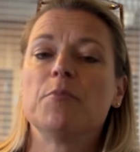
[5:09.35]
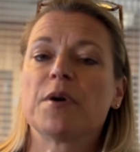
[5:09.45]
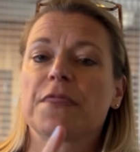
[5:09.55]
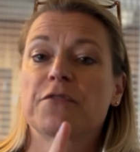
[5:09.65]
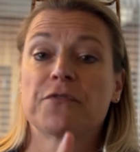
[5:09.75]

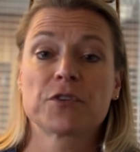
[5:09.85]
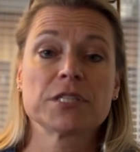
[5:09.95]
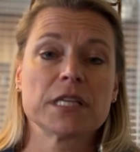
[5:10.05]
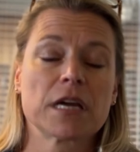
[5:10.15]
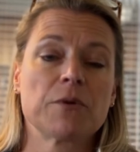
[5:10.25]
but the
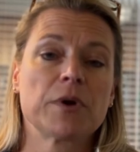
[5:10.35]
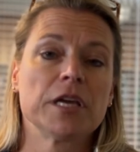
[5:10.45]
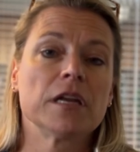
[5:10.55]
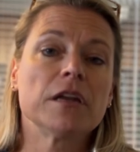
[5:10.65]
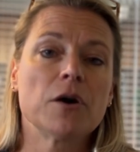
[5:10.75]
first thing I want
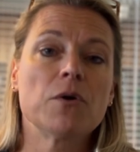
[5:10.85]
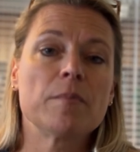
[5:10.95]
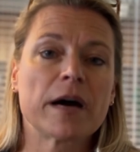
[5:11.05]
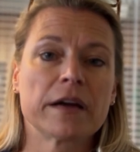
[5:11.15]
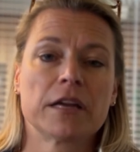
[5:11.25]
you to know
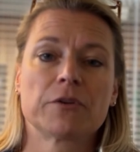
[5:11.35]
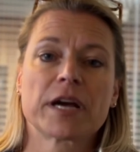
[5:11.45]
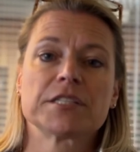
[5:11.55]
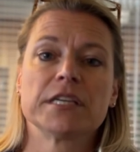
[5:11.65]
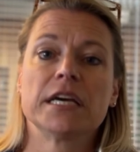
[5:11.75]
about
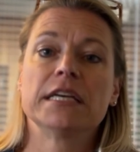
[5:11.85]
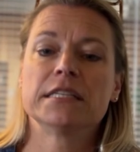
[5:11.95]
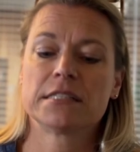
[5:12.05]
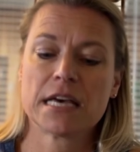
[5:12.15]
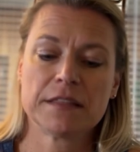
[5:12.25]
anorexia
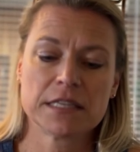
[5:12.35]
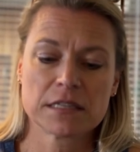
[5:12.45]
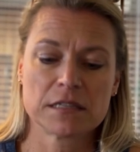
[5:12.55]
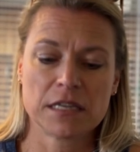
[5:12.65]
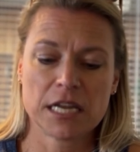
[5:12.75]
is that this
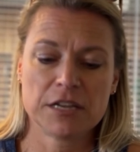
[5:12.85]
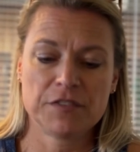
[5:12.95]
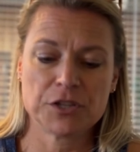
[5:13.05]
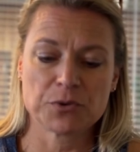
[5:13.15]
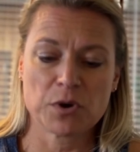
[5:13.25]
is an
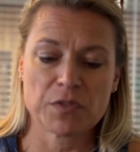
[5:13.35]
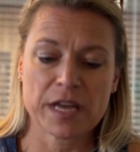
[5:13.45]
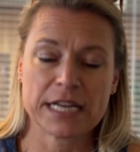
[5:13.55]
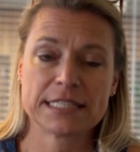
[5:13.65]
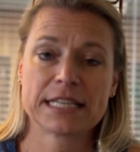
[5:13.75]
individual
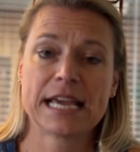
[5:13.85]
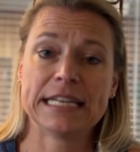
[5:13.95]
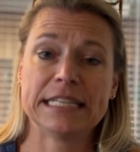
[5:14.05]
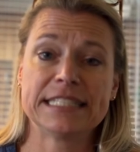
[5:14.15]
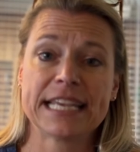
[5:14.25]
that has
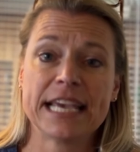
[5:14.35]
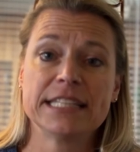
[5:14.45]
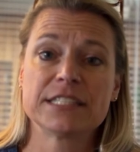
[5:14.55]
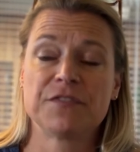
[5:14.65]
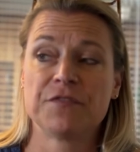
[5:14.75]
an
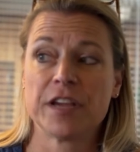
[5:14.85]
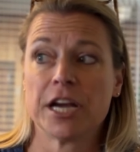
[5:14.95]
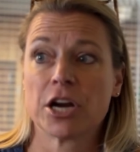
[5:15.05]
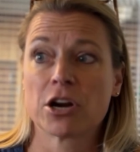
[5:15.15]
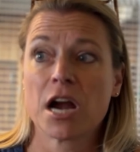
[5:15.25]
intense
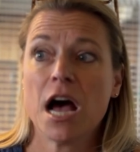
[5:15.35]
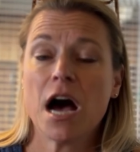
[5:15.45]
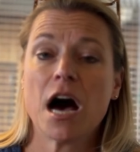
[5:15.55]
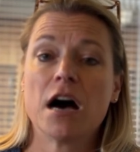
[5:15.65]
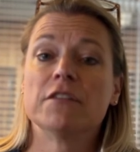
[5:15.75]
fear
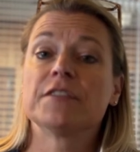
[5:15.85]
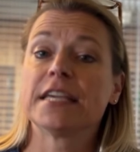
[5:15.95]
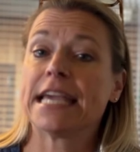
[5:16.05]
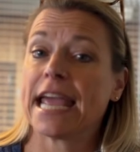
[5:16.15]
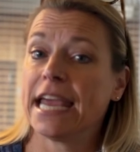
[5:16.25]

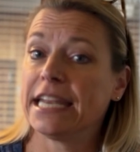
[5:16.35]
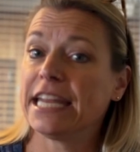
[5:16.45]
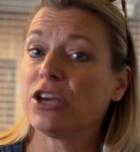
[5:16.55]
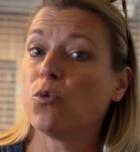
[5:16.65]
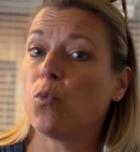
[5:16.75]
of
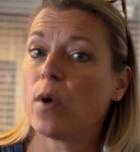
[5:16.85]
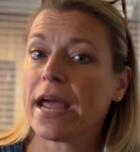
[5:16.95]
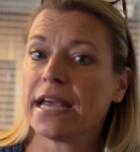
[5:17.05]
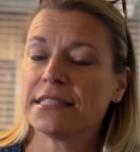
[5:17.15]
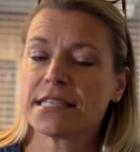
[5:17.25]
gaining
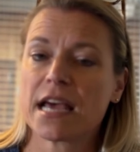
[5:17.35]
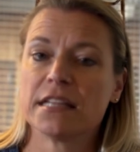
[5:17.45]
weight.